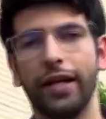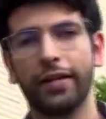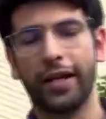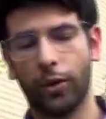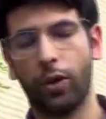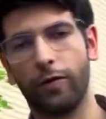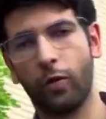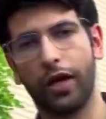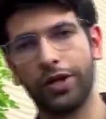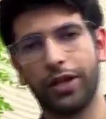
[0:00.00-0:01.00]
Thank you all for
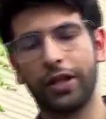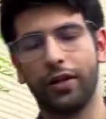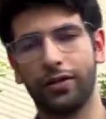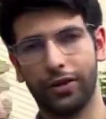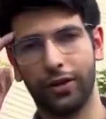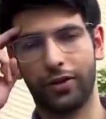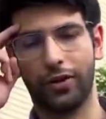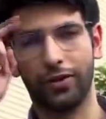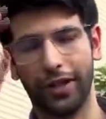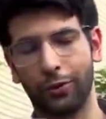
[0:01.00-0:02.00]
watching. I'll see you
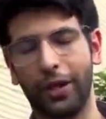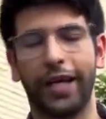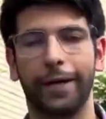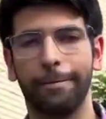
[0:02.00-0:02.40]
all next week.